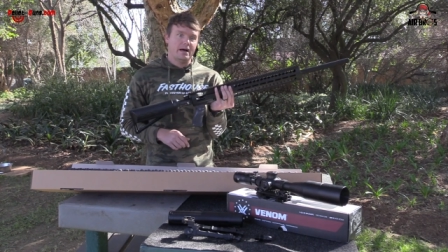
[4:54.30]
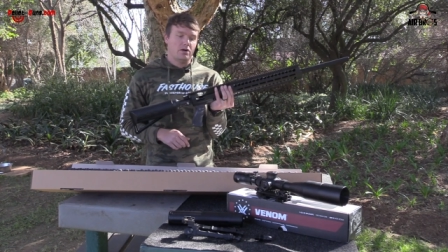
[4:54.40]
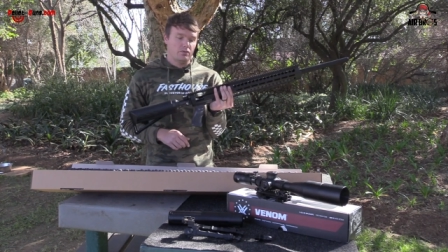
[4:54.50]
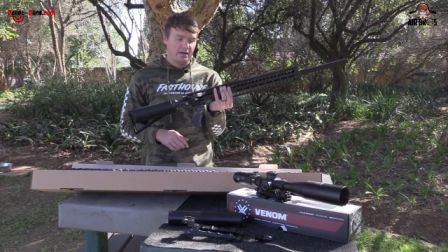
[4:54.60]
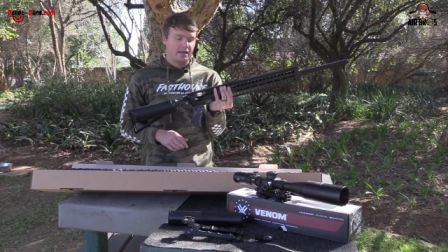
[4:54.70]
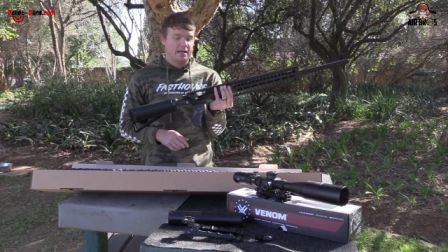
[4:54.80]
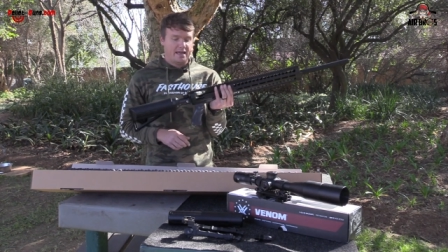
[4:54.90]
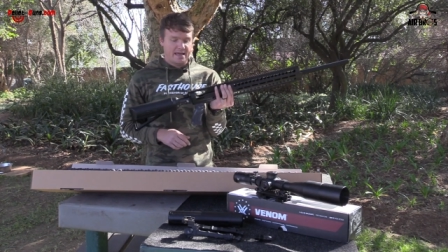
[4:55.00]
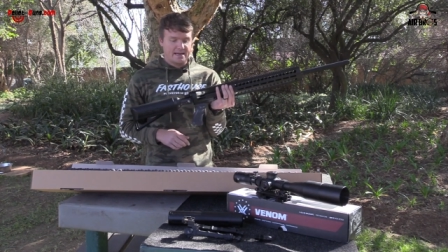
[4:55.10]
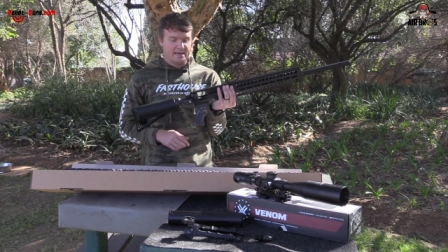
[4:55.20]
power
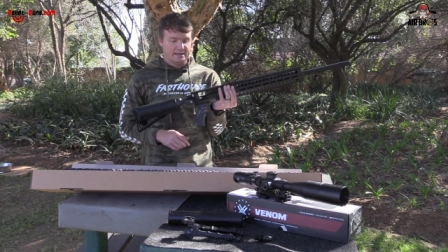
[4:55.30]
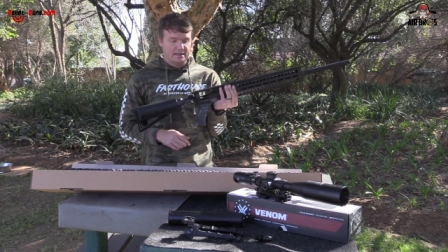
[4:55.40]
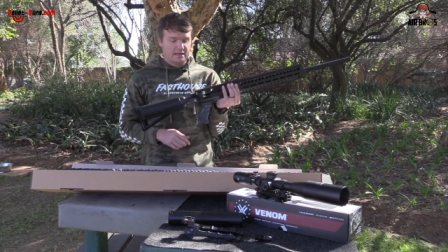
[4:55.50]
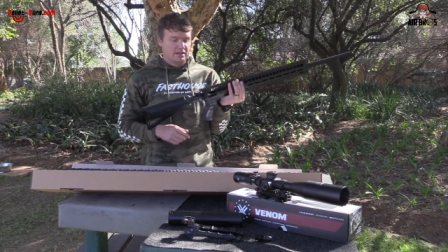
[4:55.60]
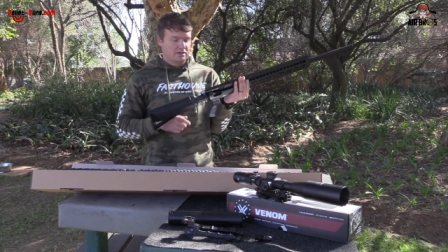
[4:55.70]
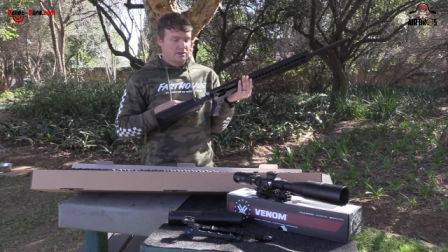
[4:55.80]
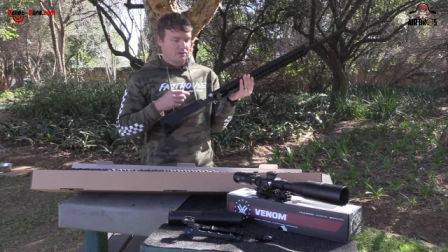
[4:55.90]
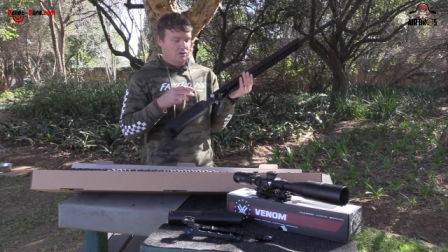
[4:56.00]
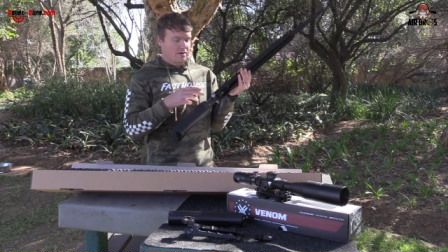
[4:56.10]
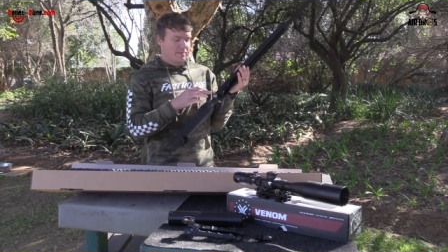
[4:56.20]
air gun so
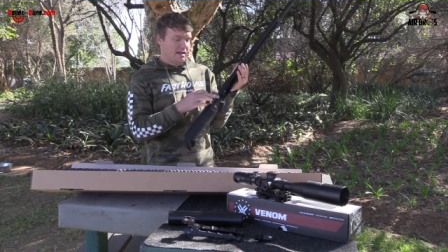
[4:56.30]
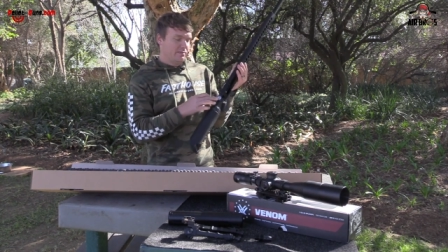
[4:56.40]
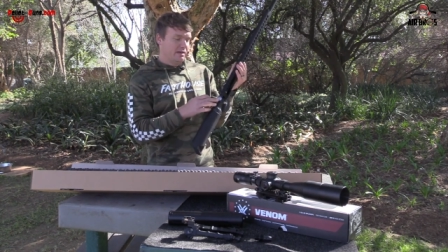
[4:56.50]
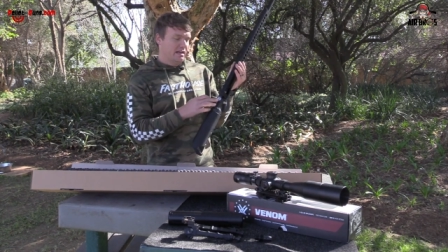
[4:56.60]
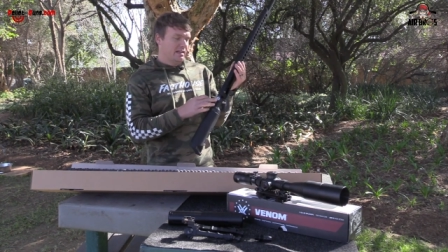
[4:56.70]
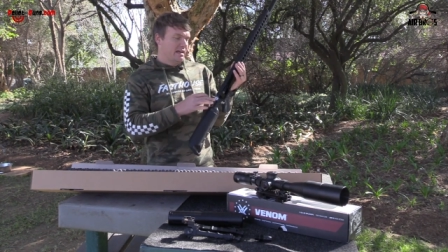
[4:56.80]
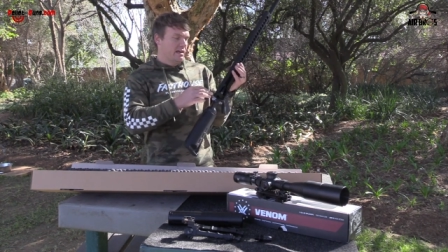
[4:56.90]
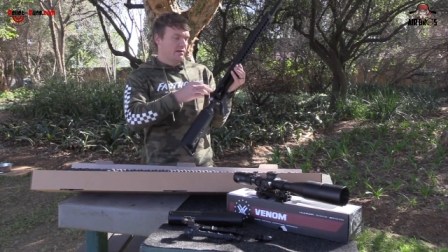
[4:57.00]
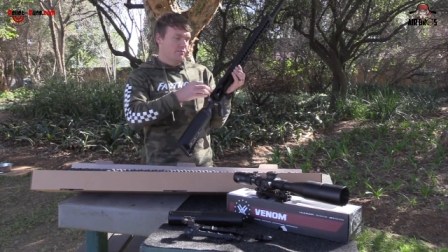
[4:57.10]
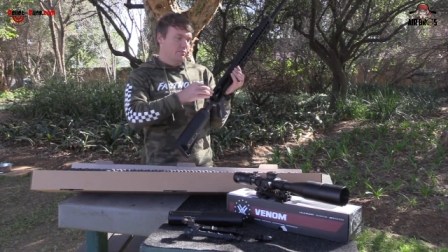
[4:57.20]
it's got a manometer
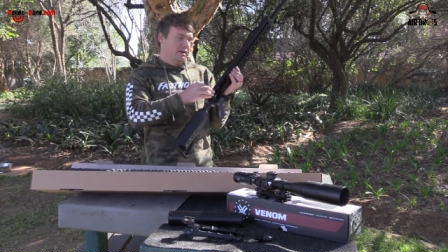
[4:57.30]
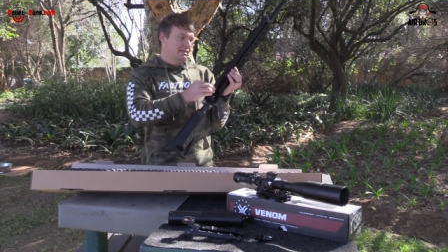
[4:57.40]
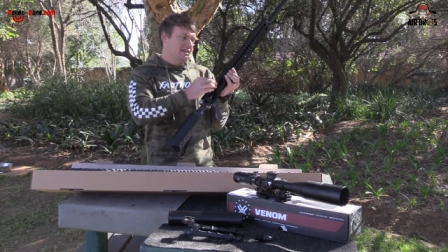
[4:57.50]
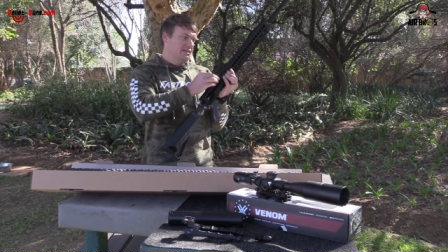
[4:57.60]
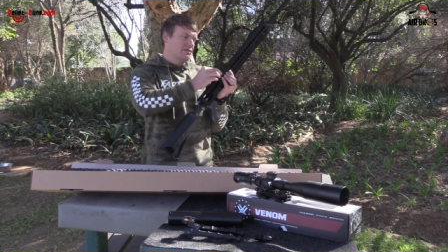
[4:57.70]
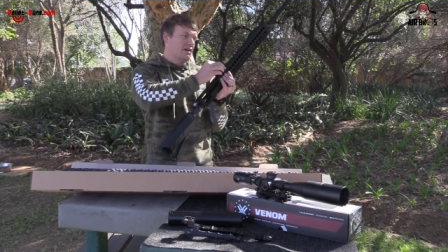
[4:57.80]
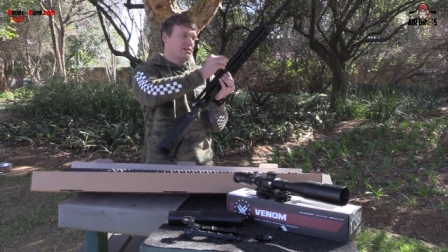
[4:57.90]
there Picatinny